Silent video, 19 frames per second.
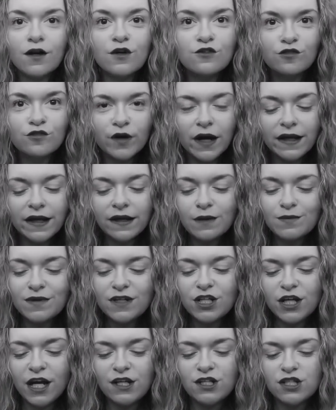could finally be
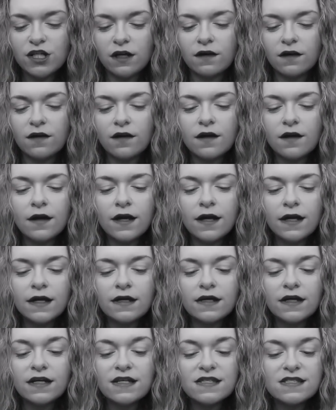changing.
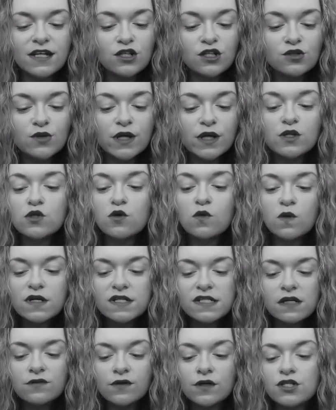Eccentric,
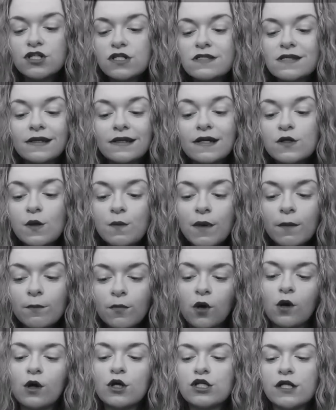talkative, and just a little bit
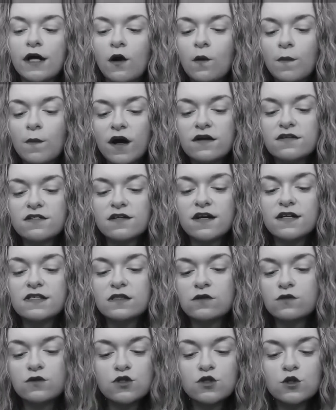posh, Alberta is
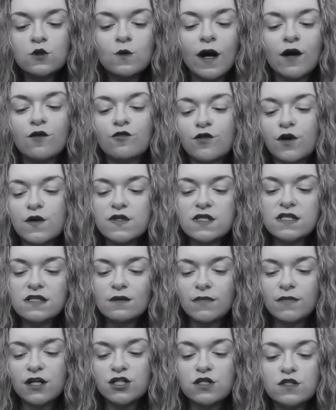not at all how Frances
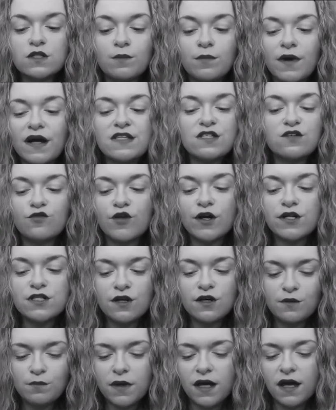imagined a best
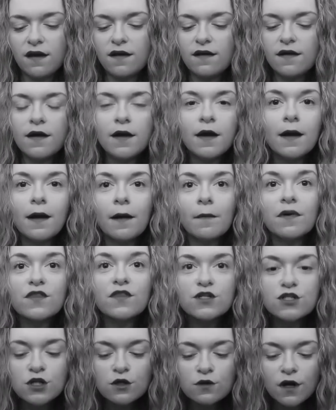friend could be. But
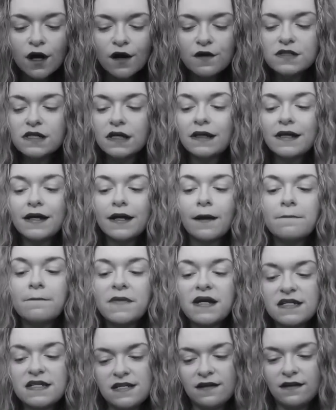the 2 girls click
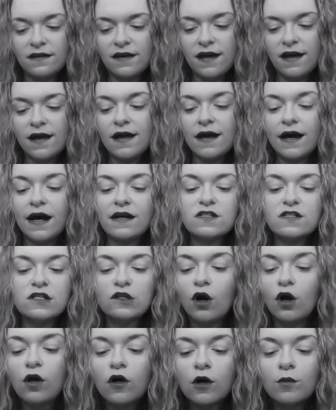immediately, and it's
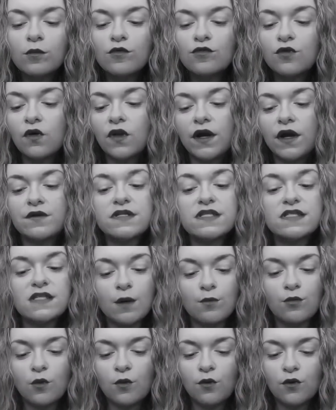not long before they are
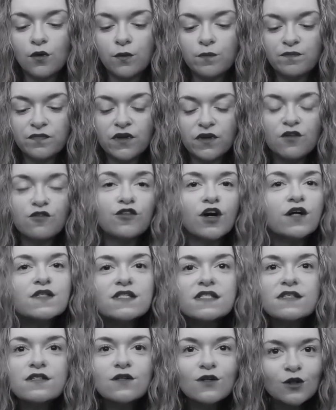inseparable.
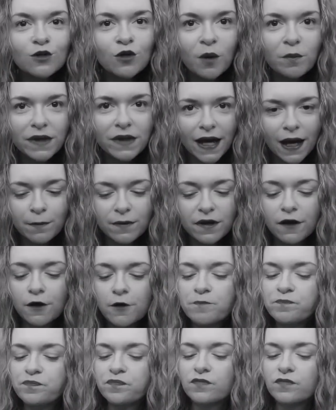Frances could not be happier.